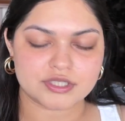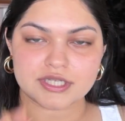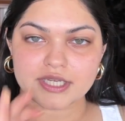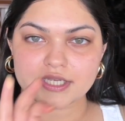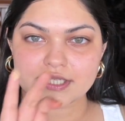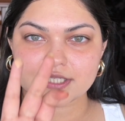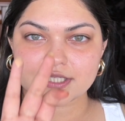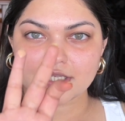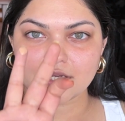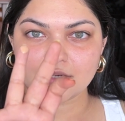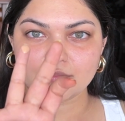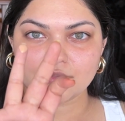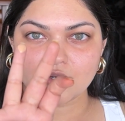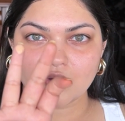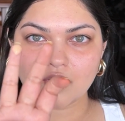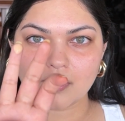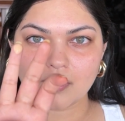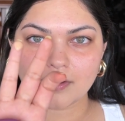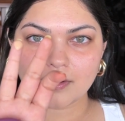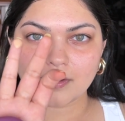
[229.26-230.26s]
take some
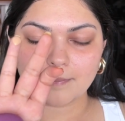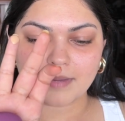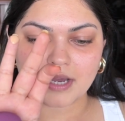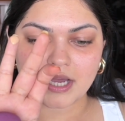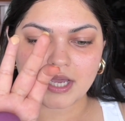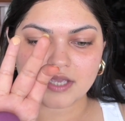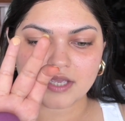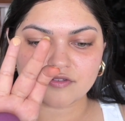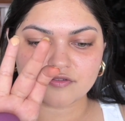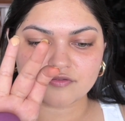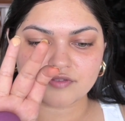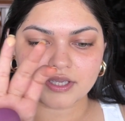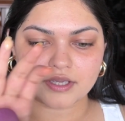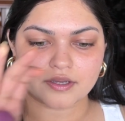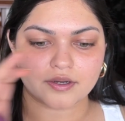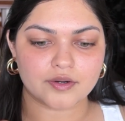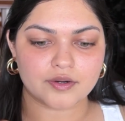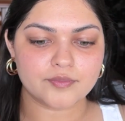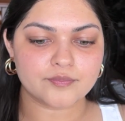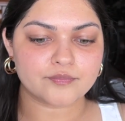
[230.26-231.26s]
on my
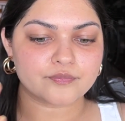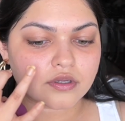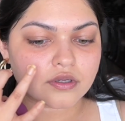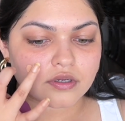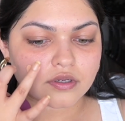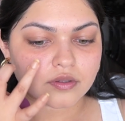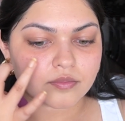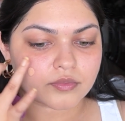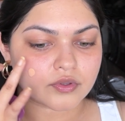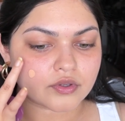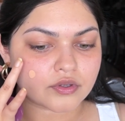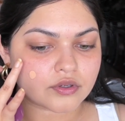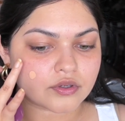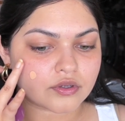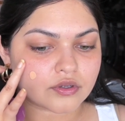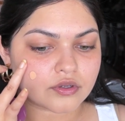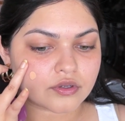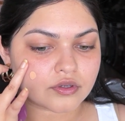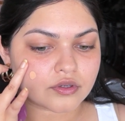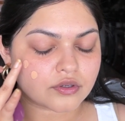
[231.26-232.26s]
finger. I'm
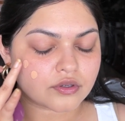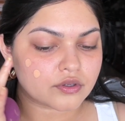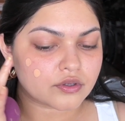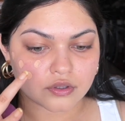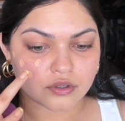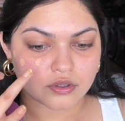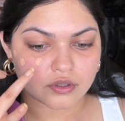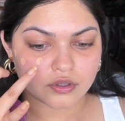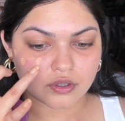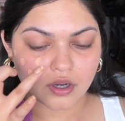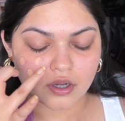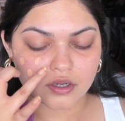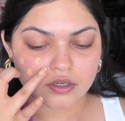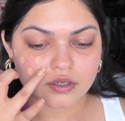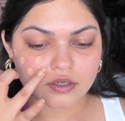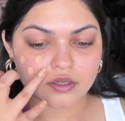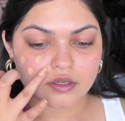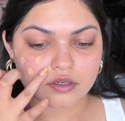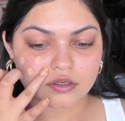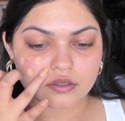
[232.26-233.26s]
gonna dot
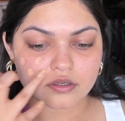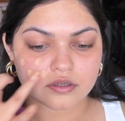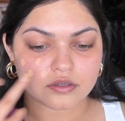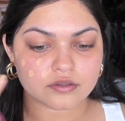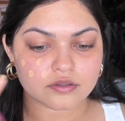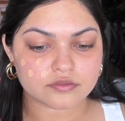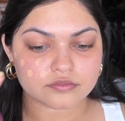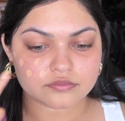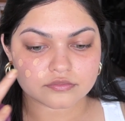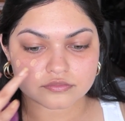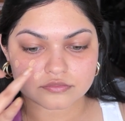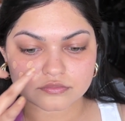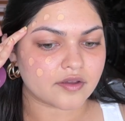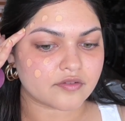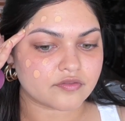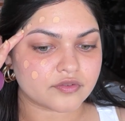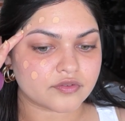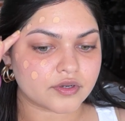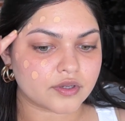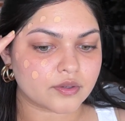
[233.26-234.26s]
it
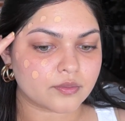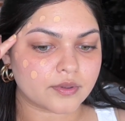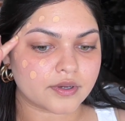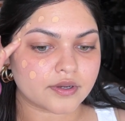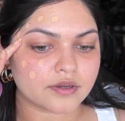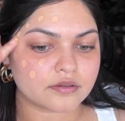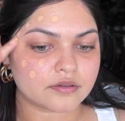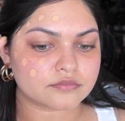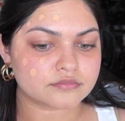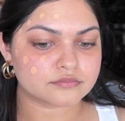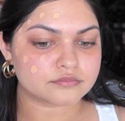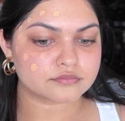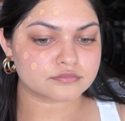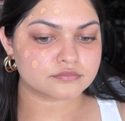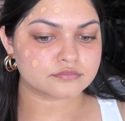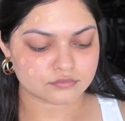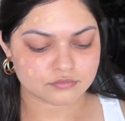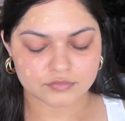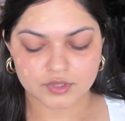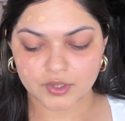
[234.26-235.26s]
everywhere.
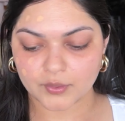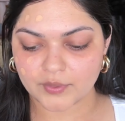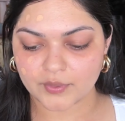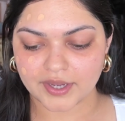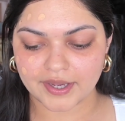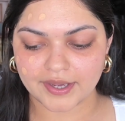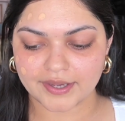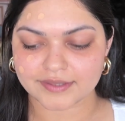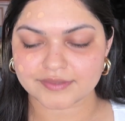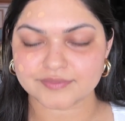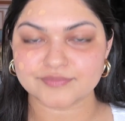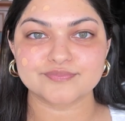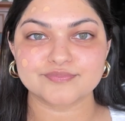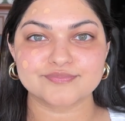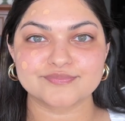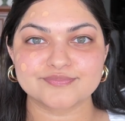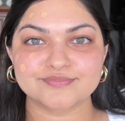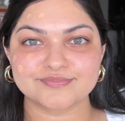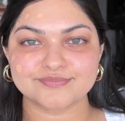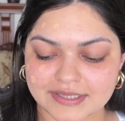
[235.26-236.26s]
Okay,
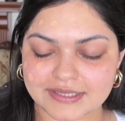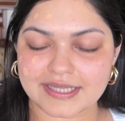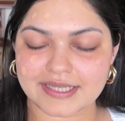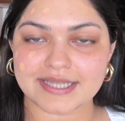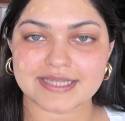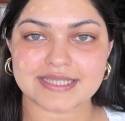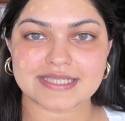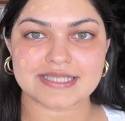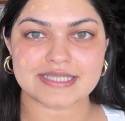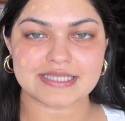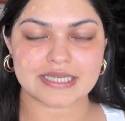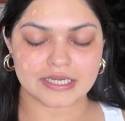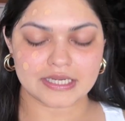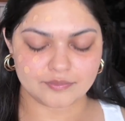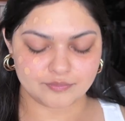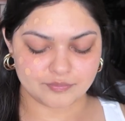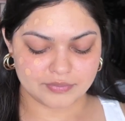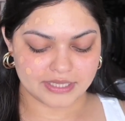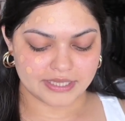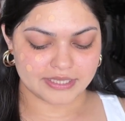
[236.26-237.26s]
let's start
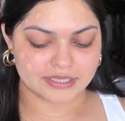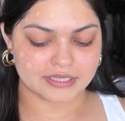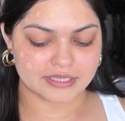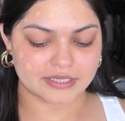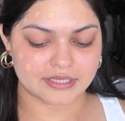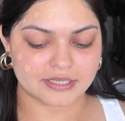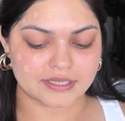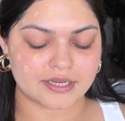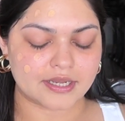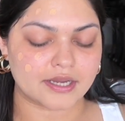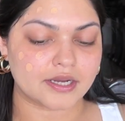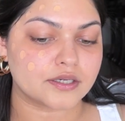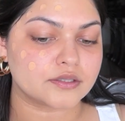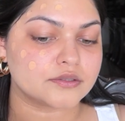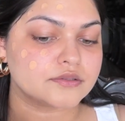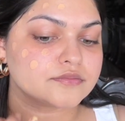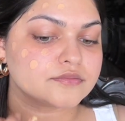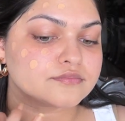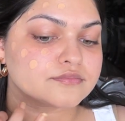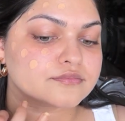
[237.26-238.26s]
blending it
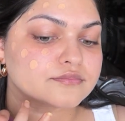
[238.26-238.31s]
out.